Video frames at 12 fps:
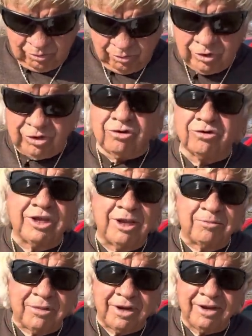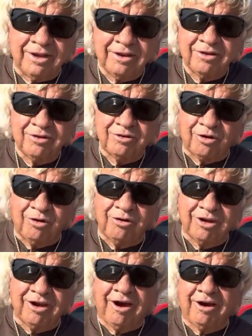When you're tempted, turn
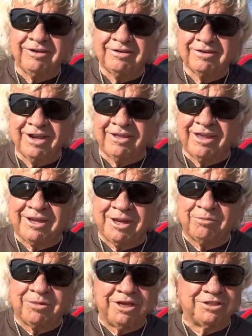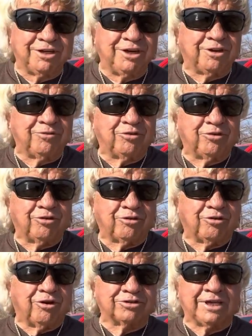to God. Lay that temptation at the foot of the
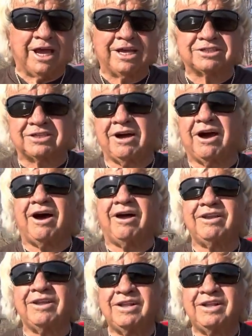cross. Ask God.